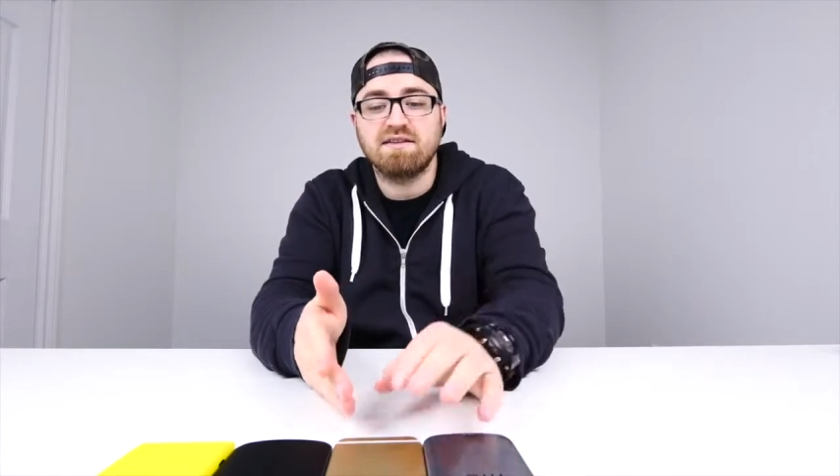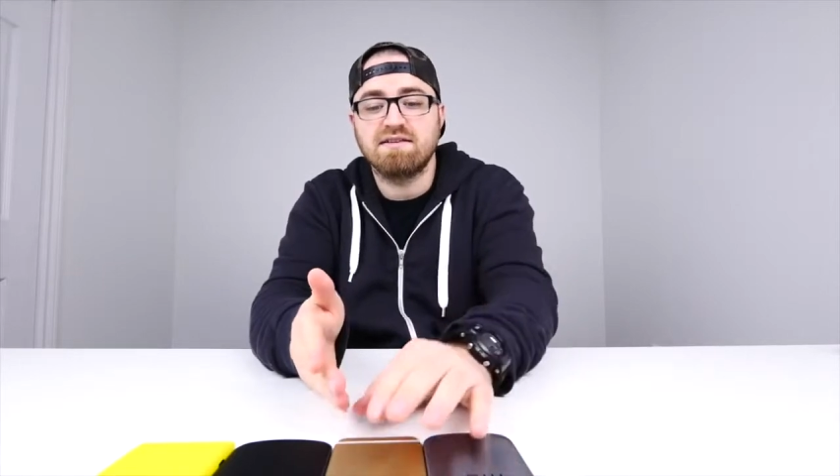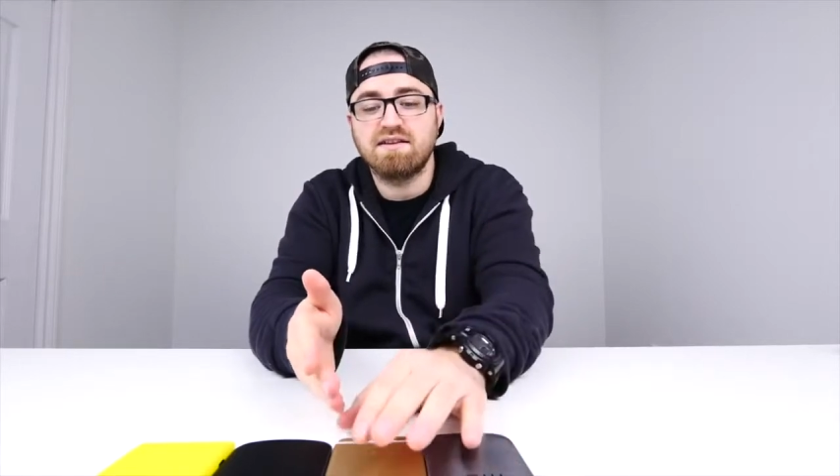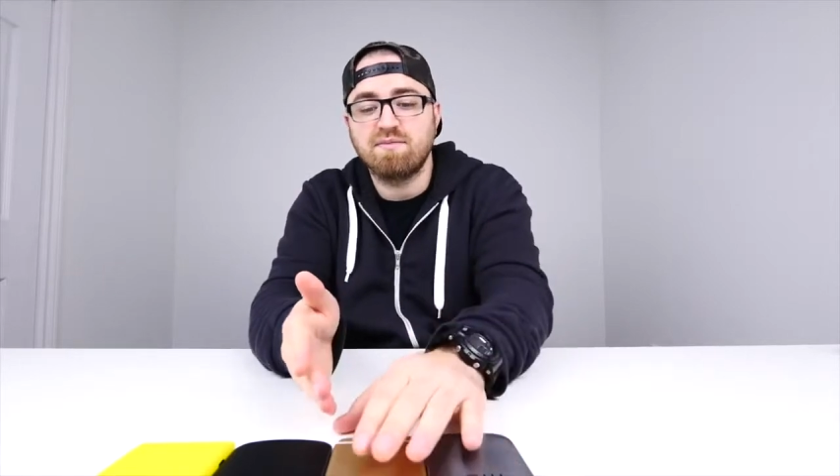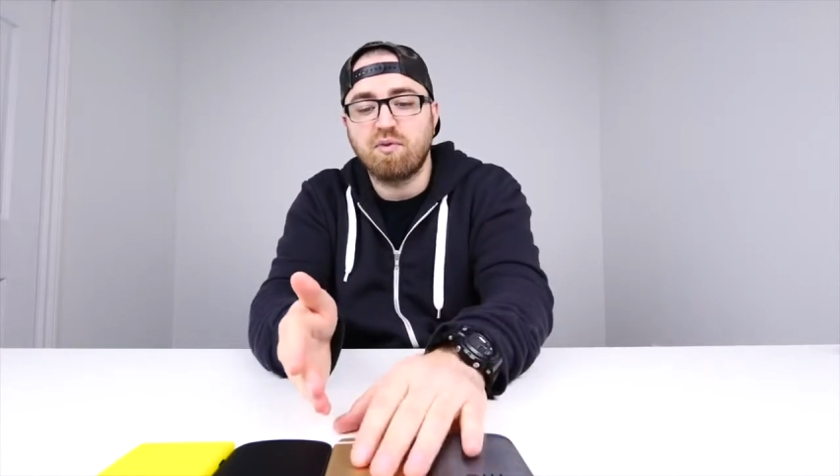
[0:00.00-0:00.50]
because
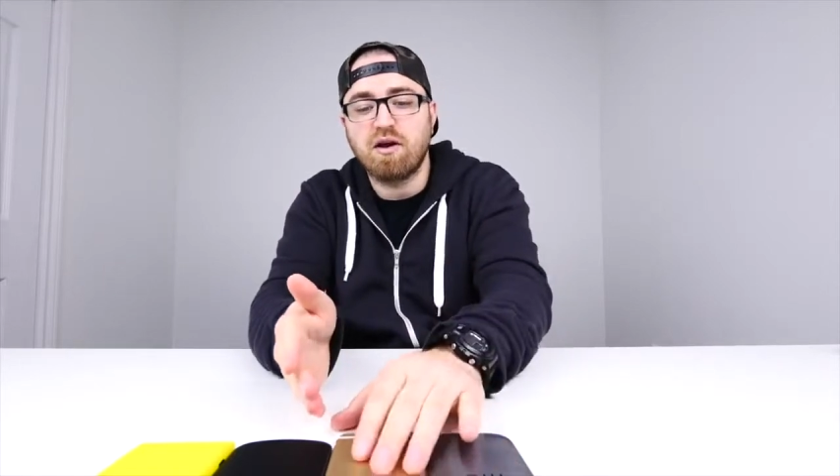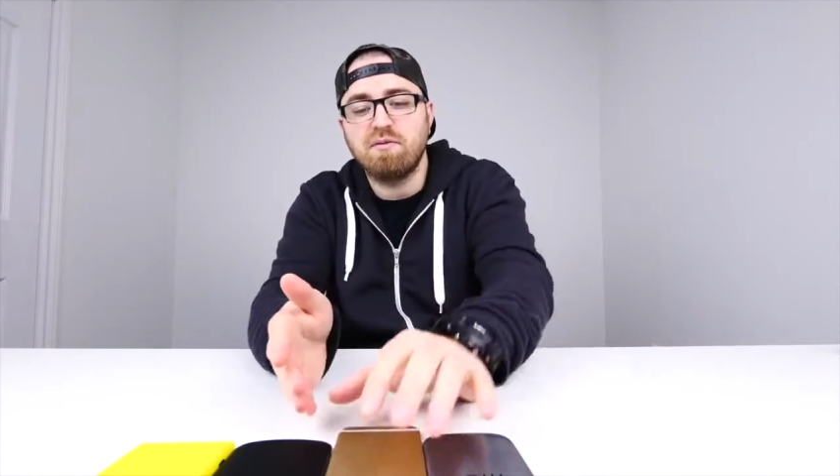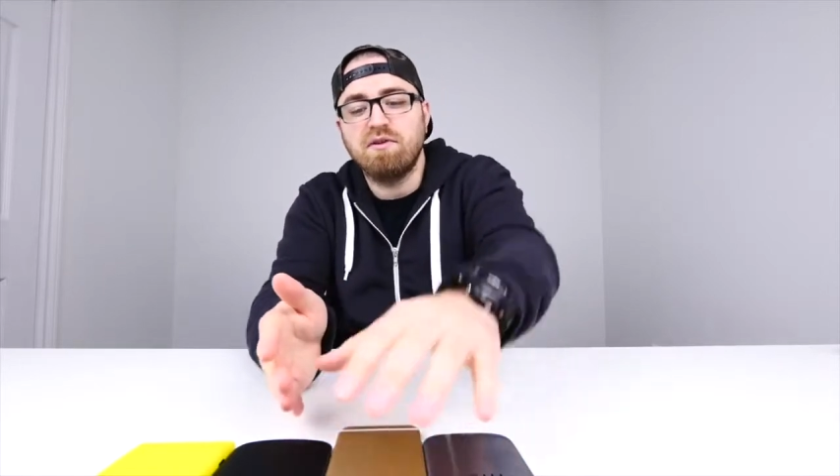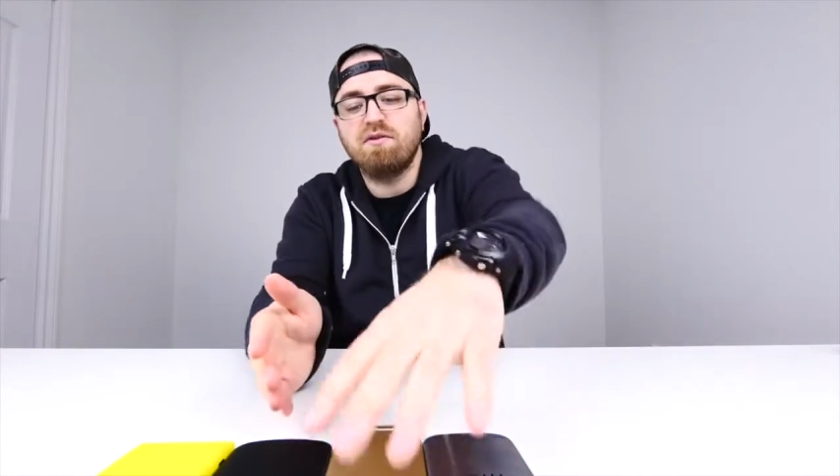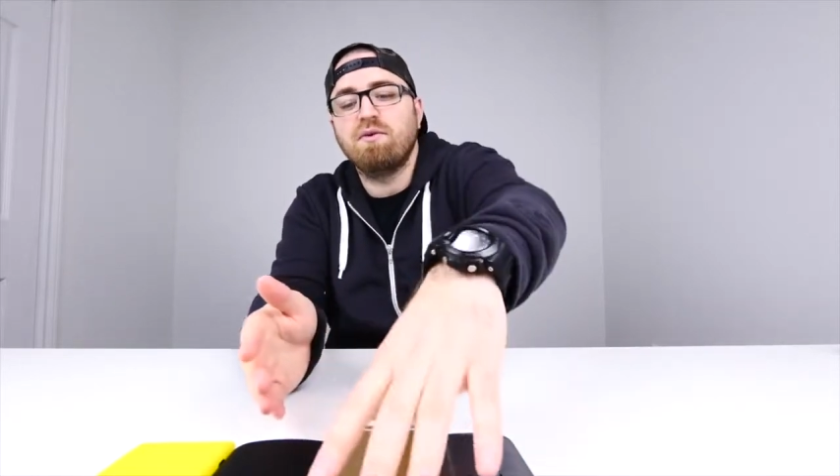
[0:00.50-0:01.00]
that's
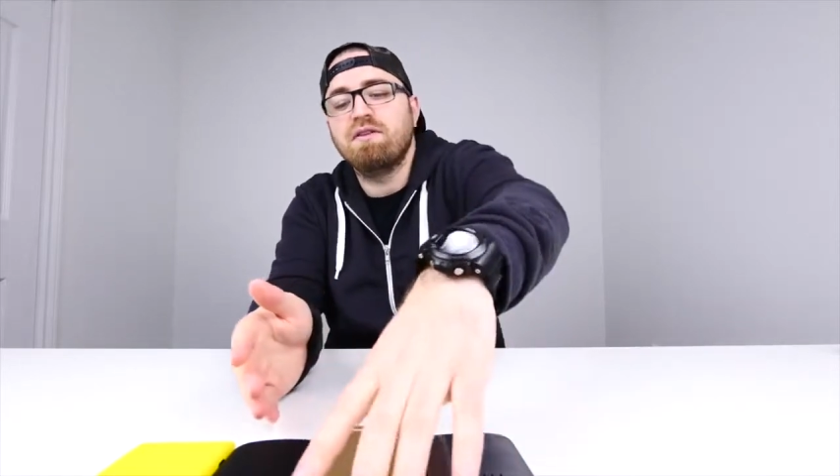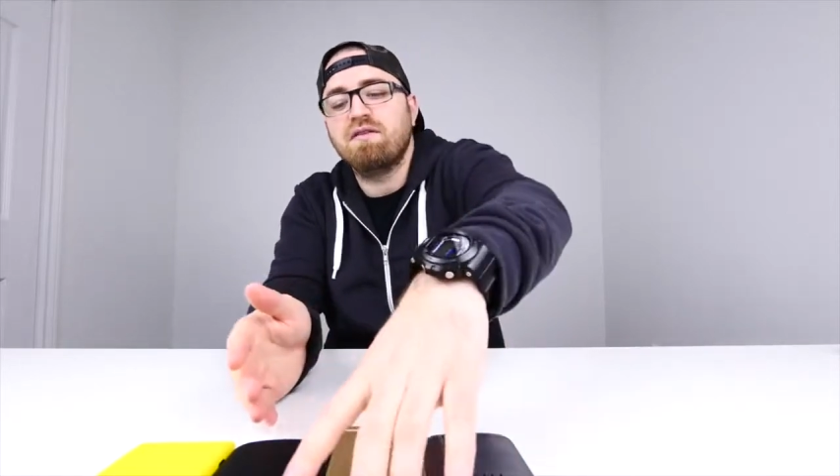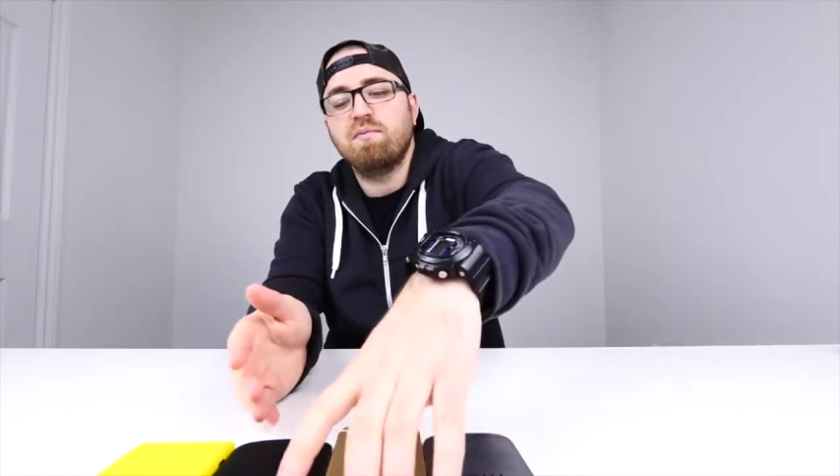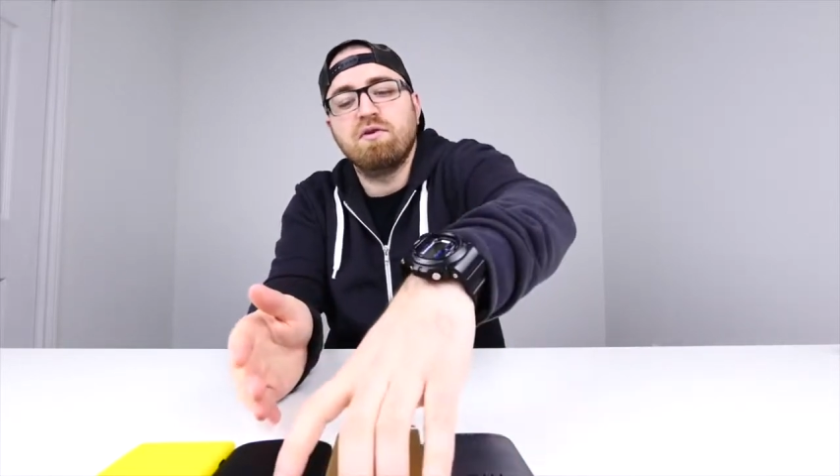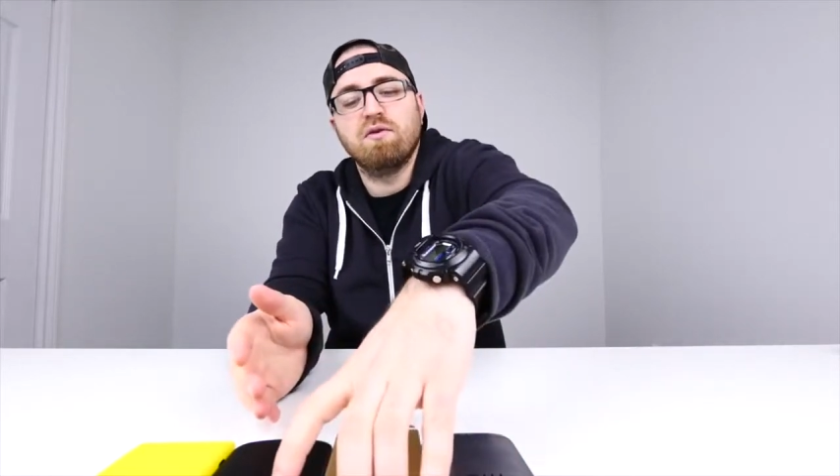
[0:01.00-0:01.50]
probably the one
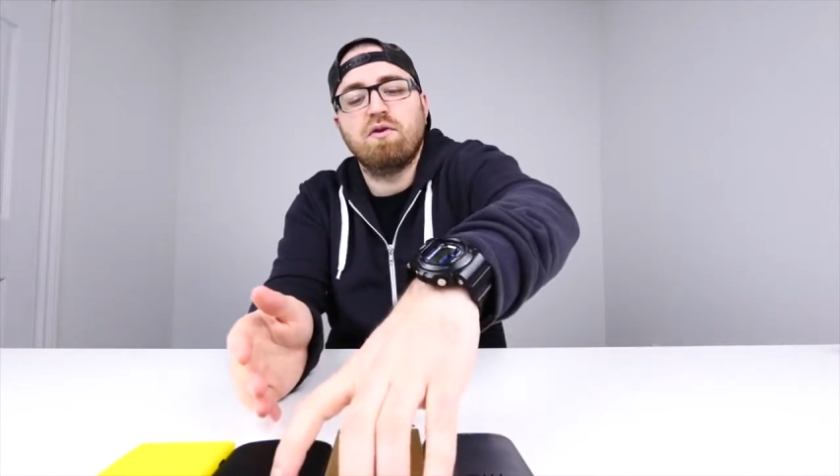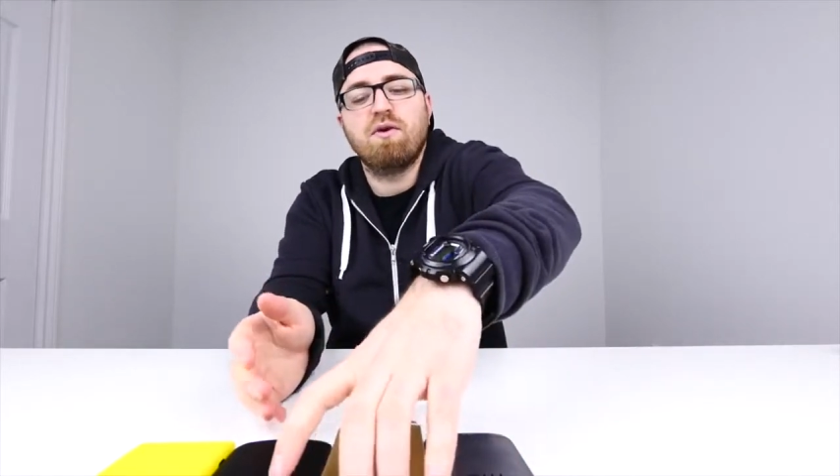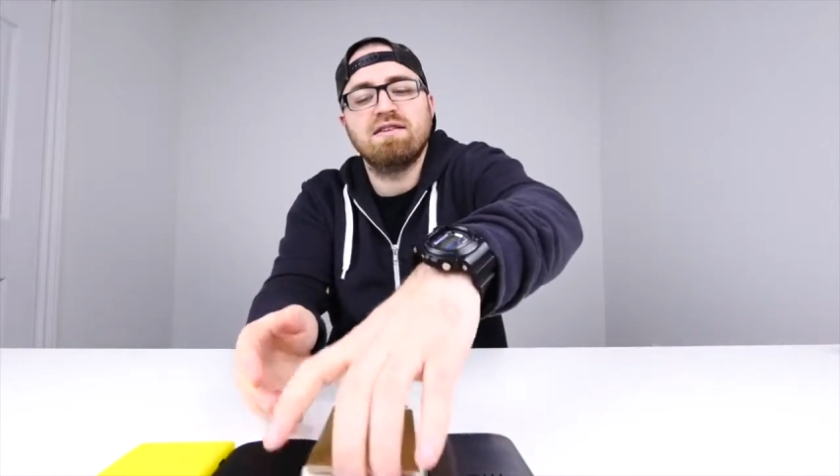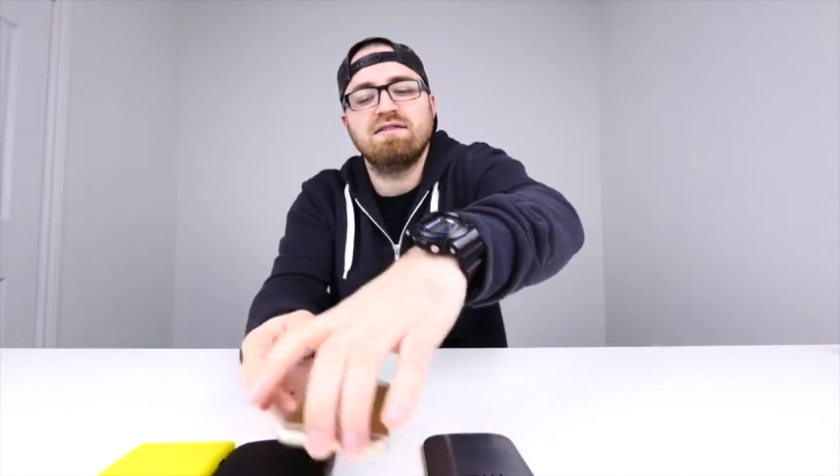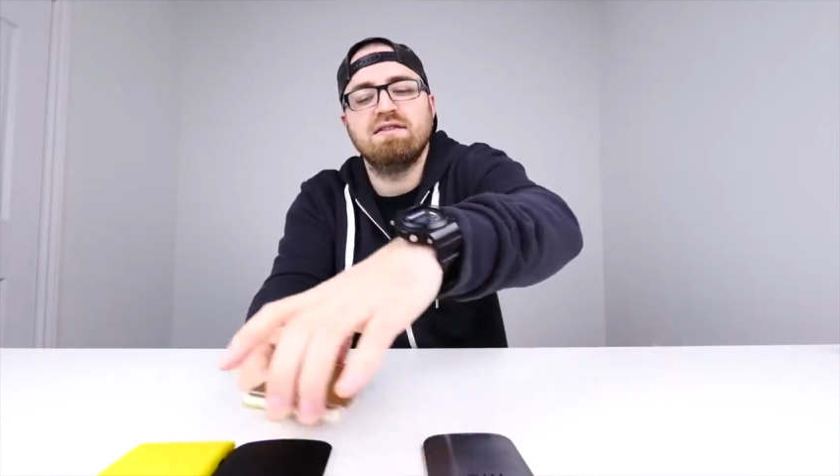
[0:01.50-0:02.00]
that's been
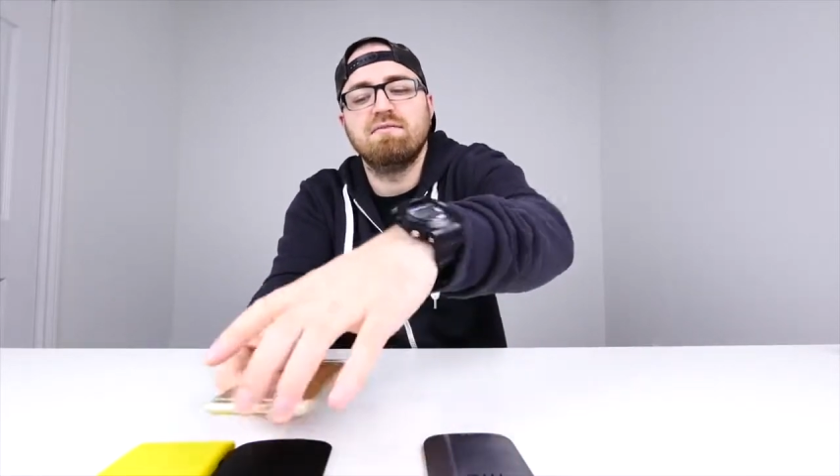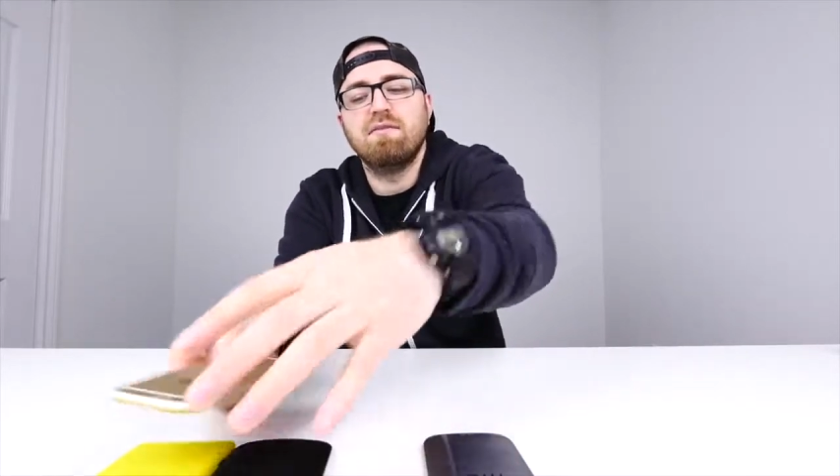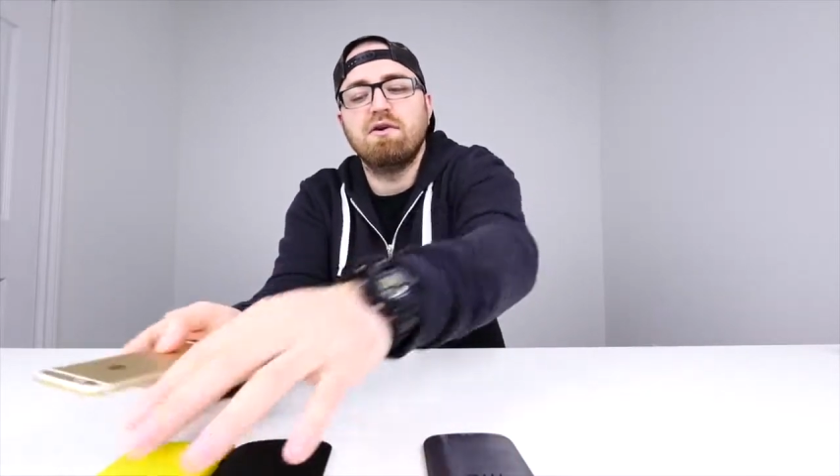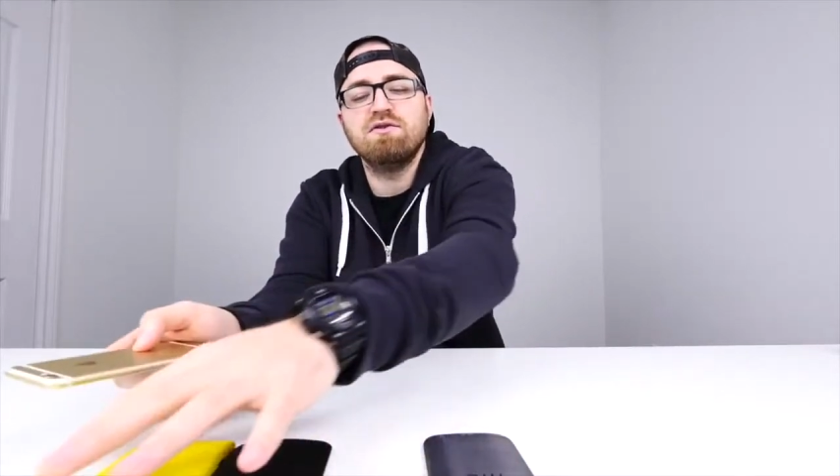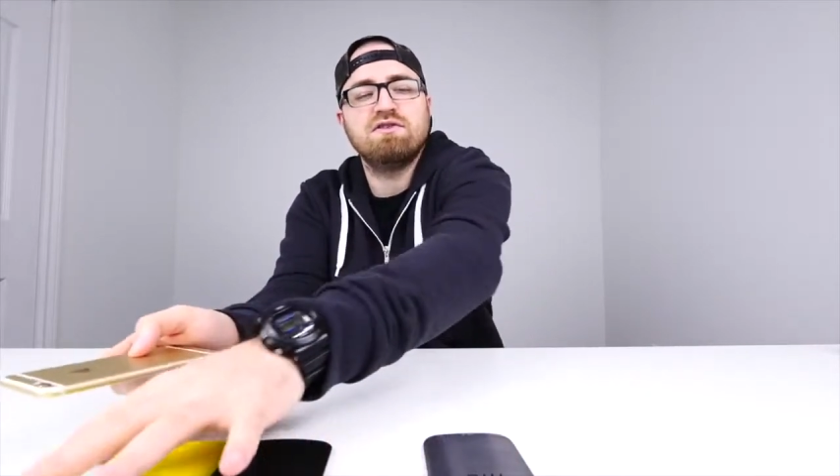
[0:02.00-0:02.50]
requested the
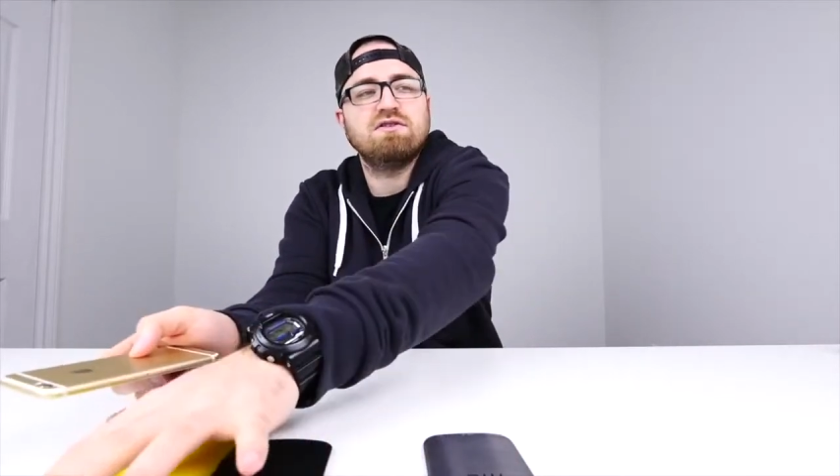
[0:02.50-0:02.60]
most.